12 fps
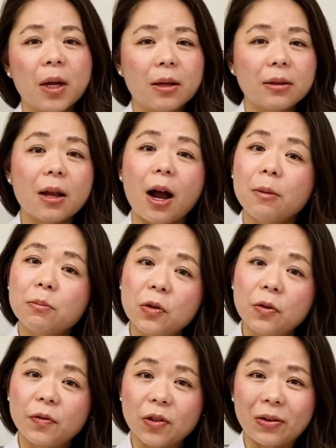not
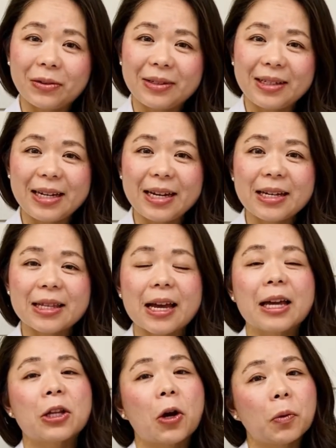move certain teeth
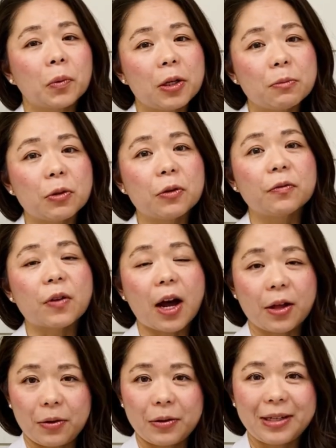and only move
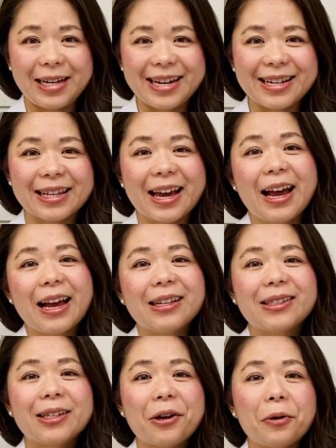other teeth.
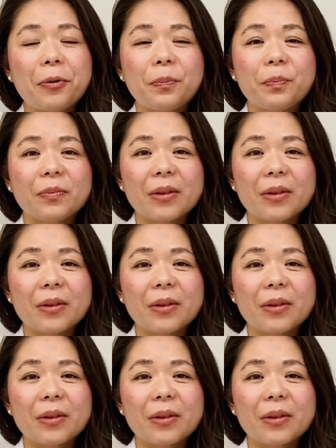So